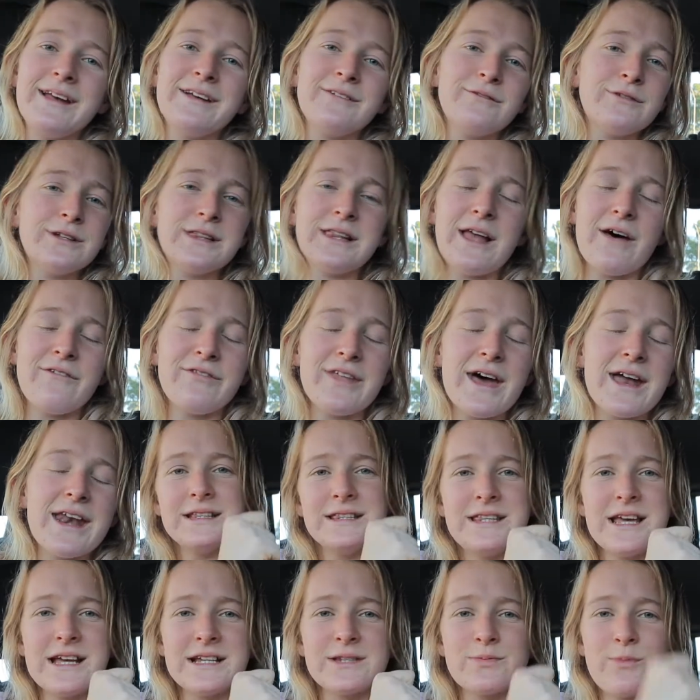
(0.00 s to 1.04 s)
Would love that.
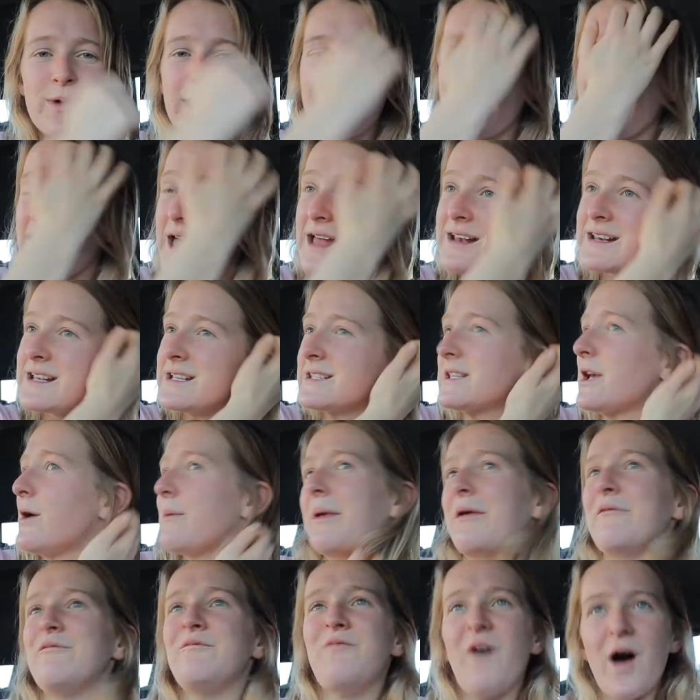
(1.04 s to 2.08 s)
This weekend is going
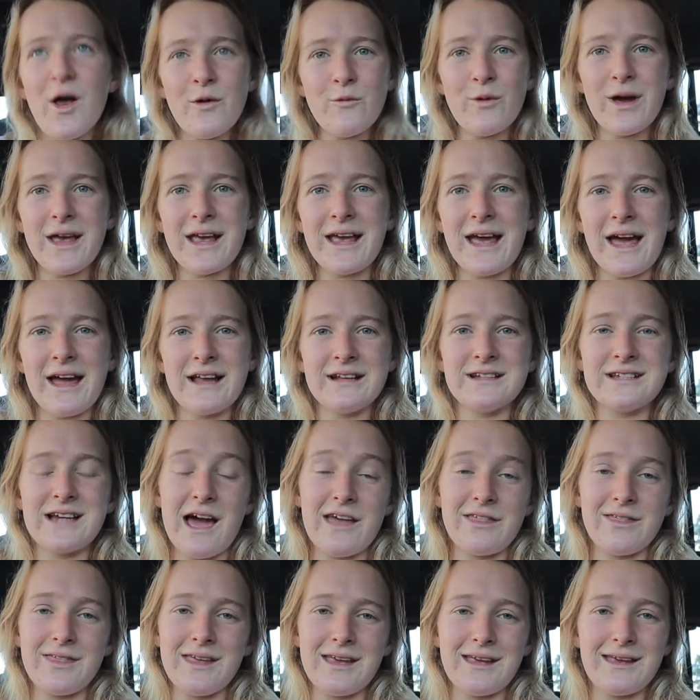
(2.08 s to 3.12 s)
to be a fun weekend,
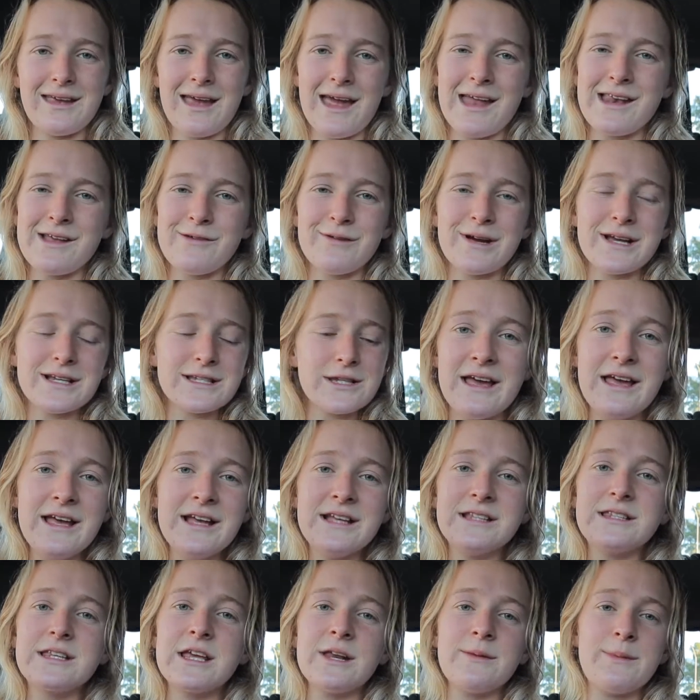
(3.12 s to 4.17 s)
I think. Anyways,
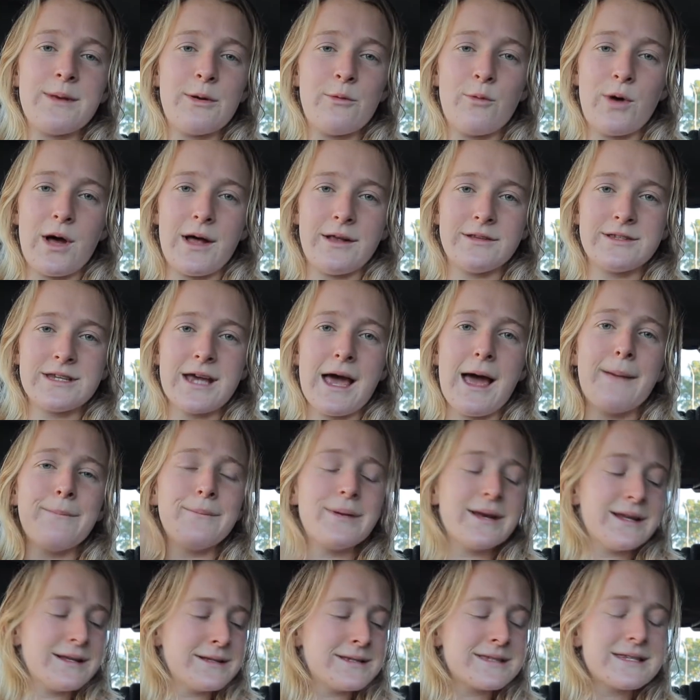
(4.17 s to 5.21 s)
it's going to be a wild time,
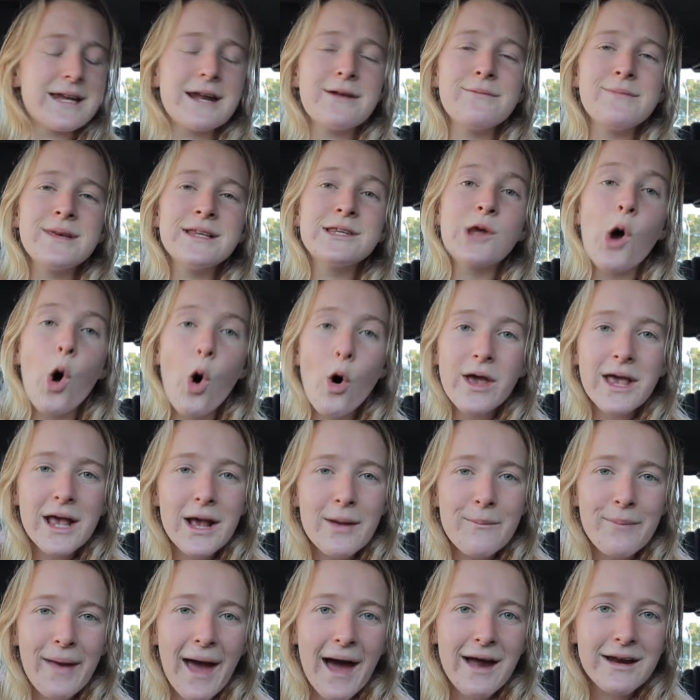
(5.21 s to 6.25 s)
but instead of me talking
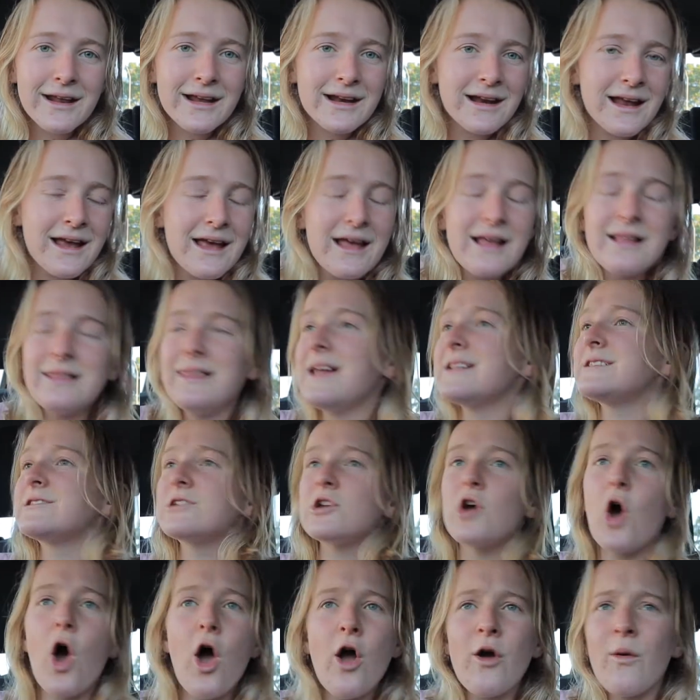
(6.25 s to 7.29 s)
about it, let's
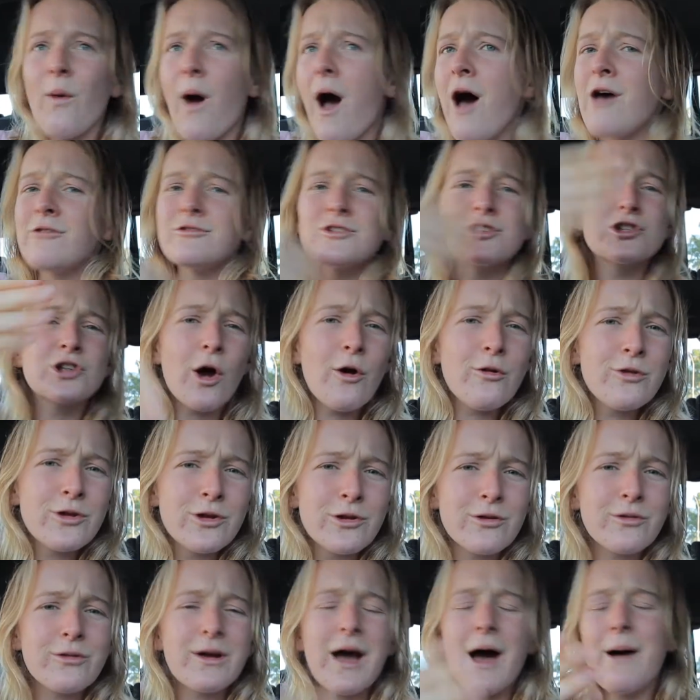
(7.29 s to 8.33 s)
go. I'll show
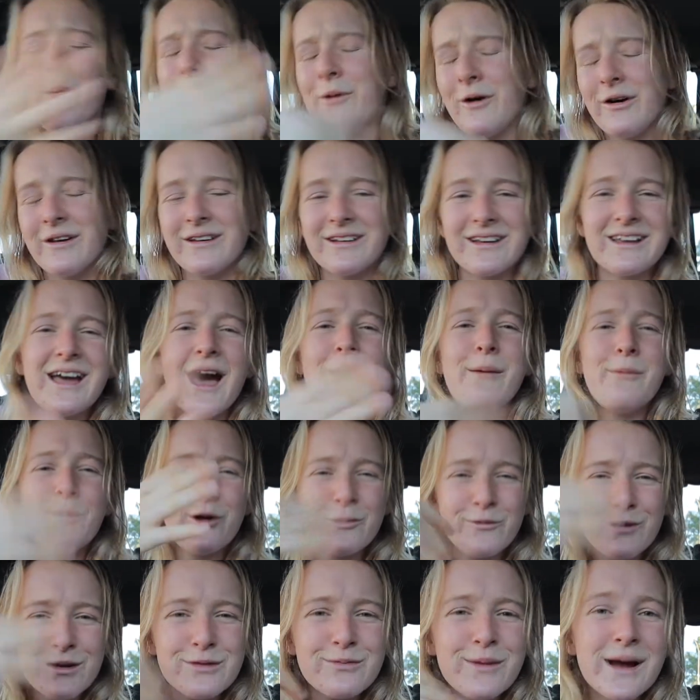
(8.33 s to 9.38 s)
you. Come on
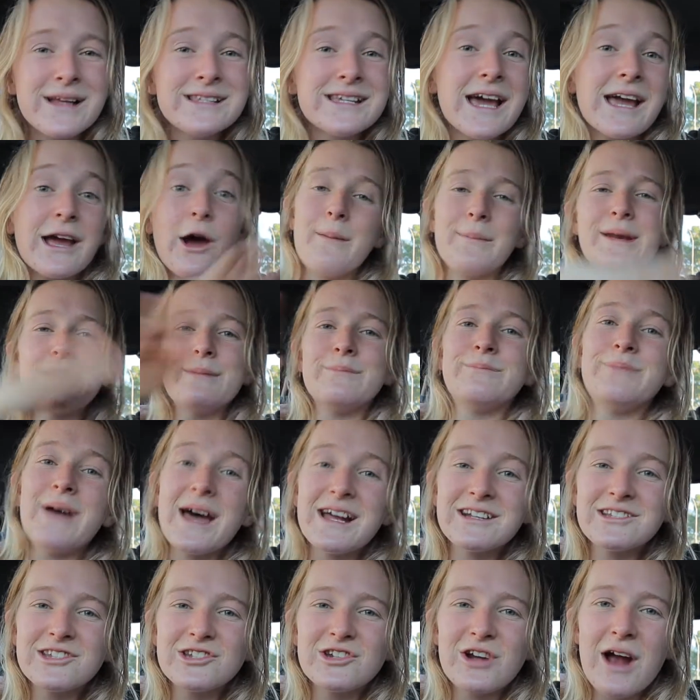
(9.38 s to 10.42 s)
with my day. But I'm
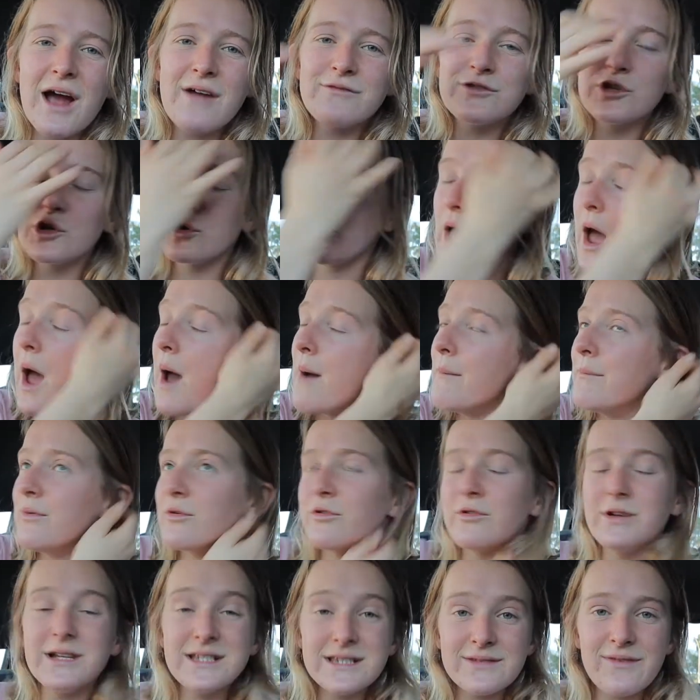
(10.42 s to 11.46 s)
about to drive to
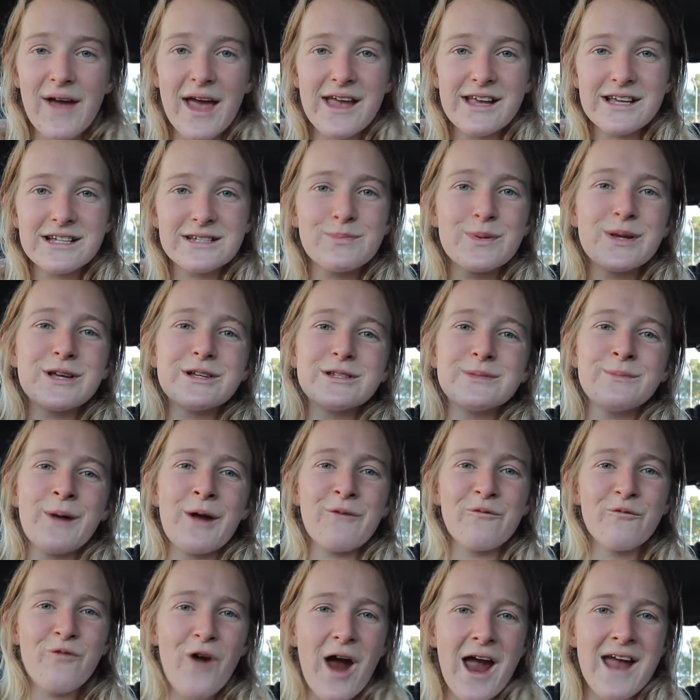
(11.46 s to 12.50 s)
Vegas because
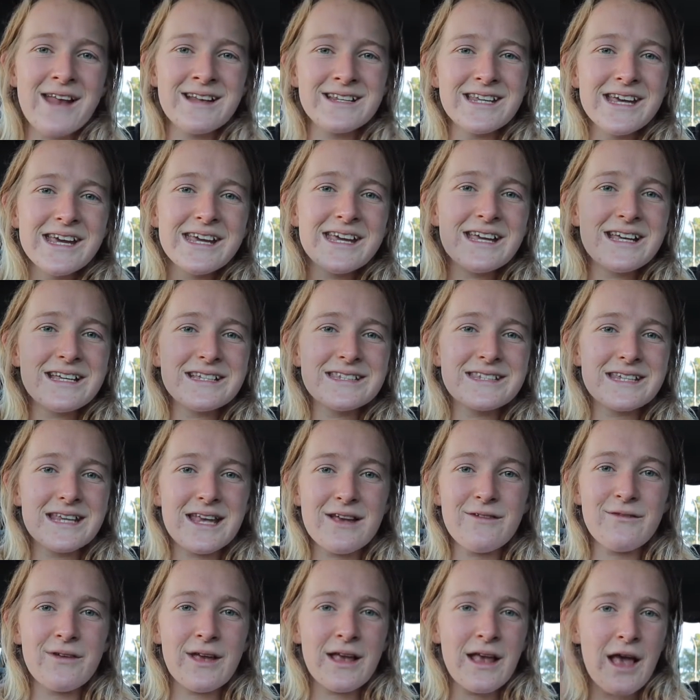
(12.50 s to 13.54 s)
my friend is
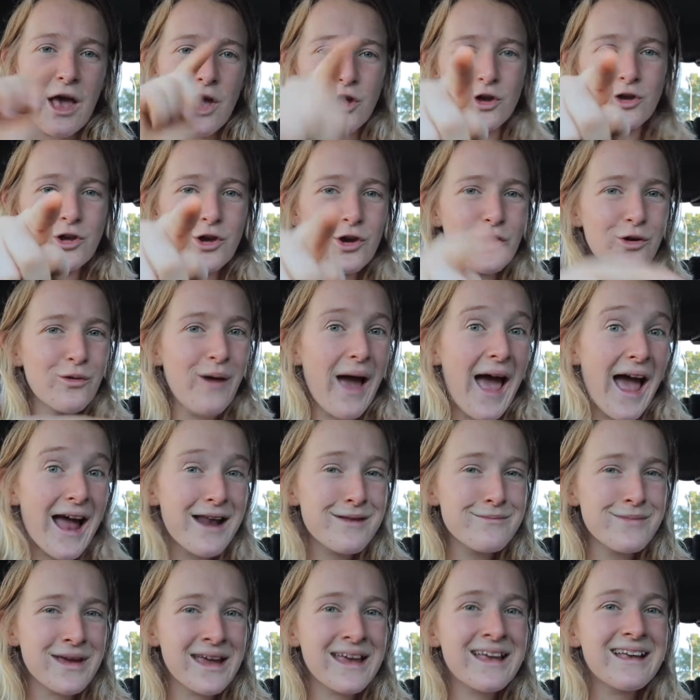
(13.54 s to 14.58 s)
giving you
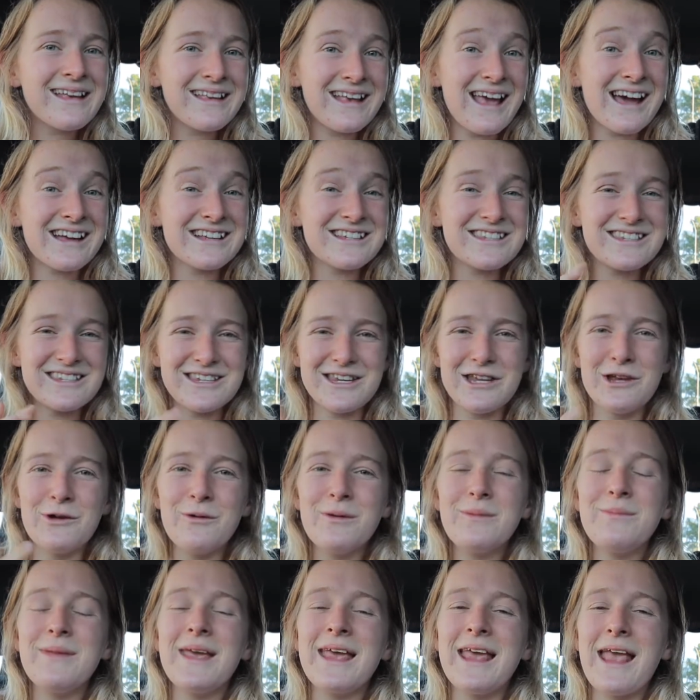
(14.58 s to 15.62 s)
and me, yes, you
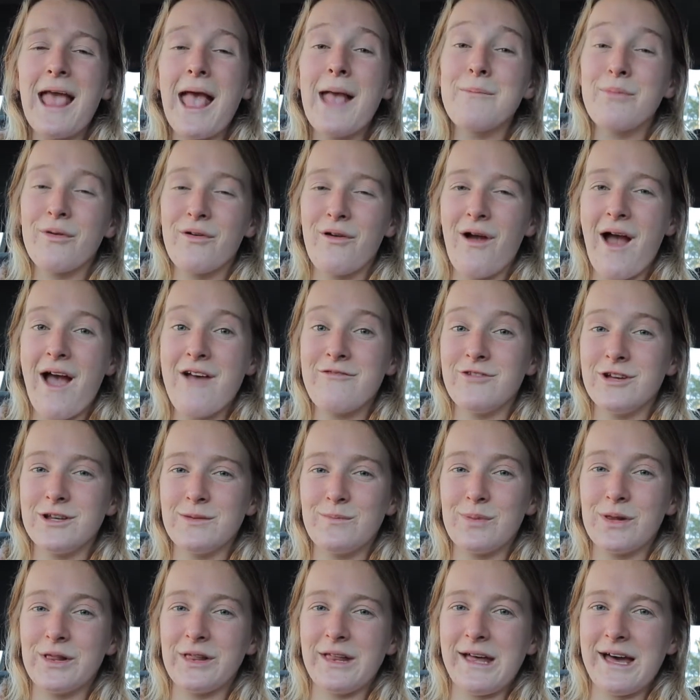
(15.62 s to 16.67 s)
and me, a private
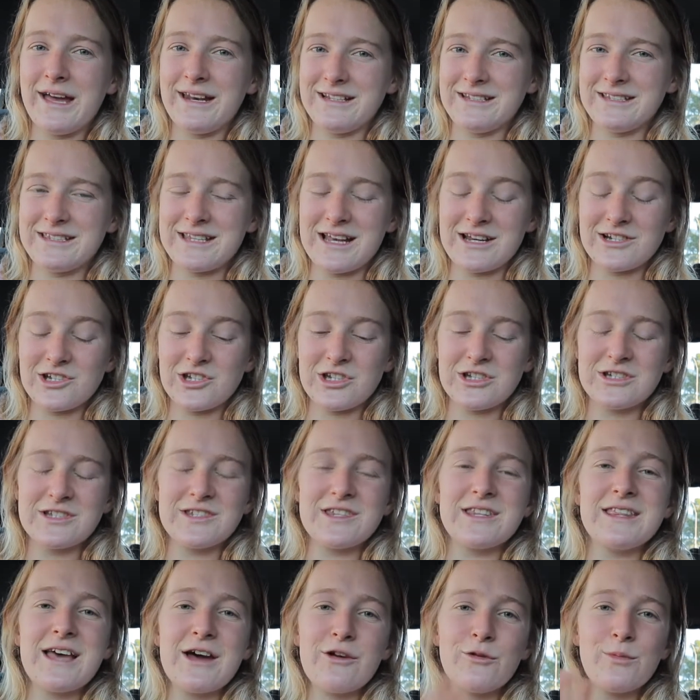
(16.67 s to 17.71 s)
Pilates session.
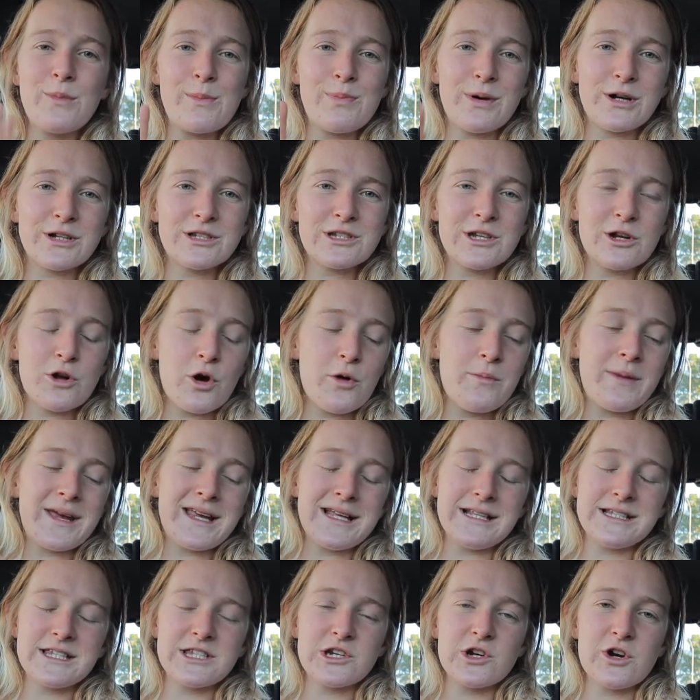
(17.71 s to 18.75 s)
So that will be posted on my
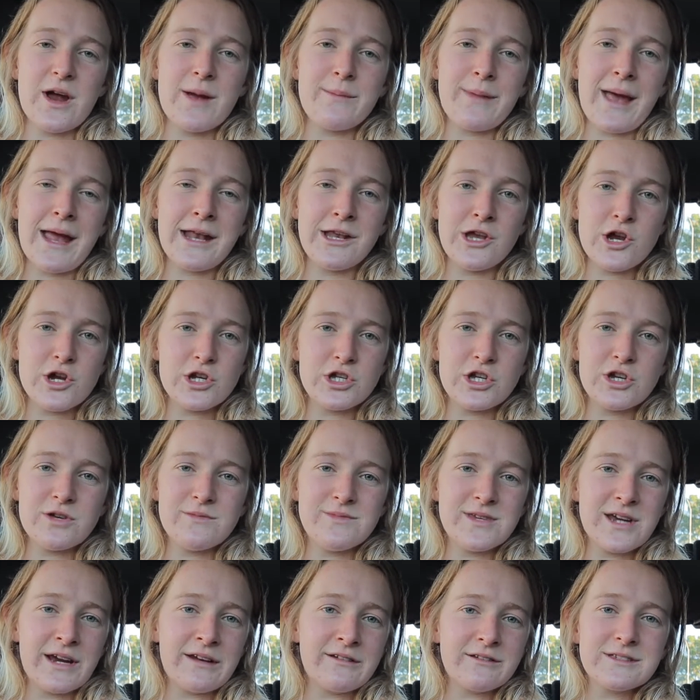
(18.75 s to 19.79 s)
Instagram and YouTube
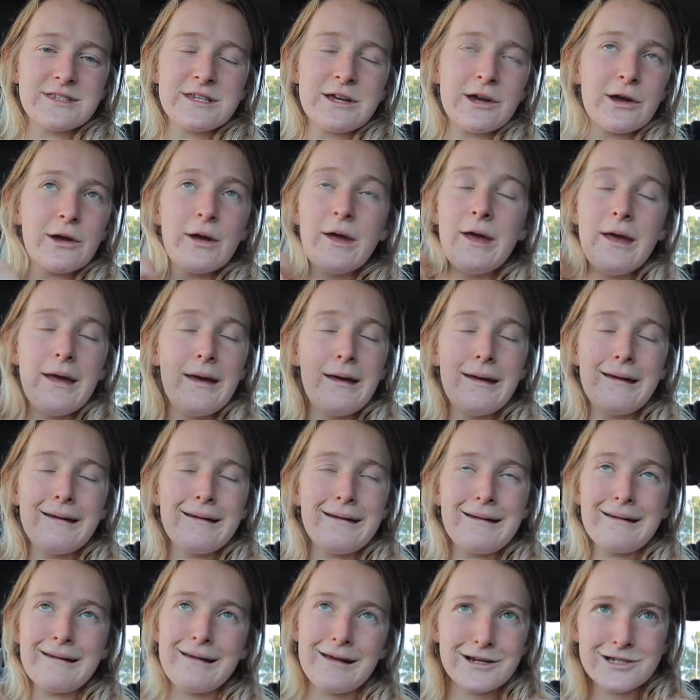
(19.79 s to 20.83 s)
channel. So
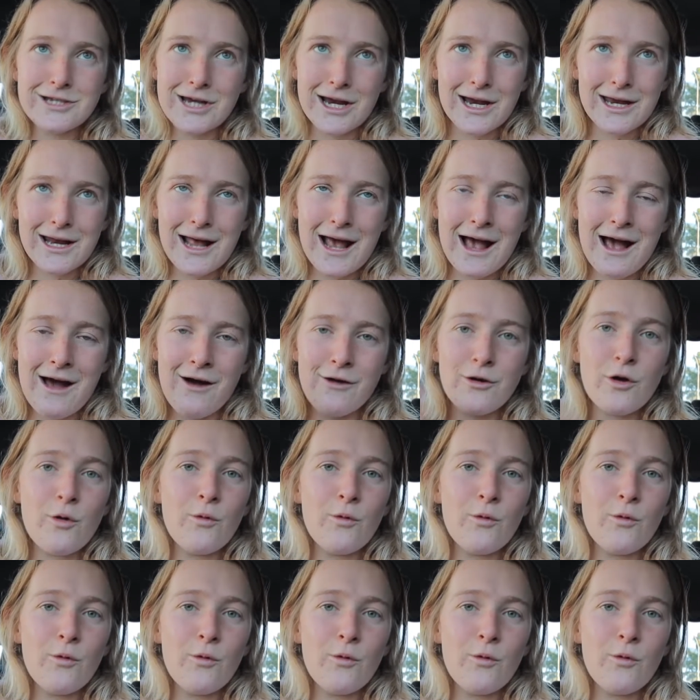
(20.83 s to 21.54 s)
go check it out.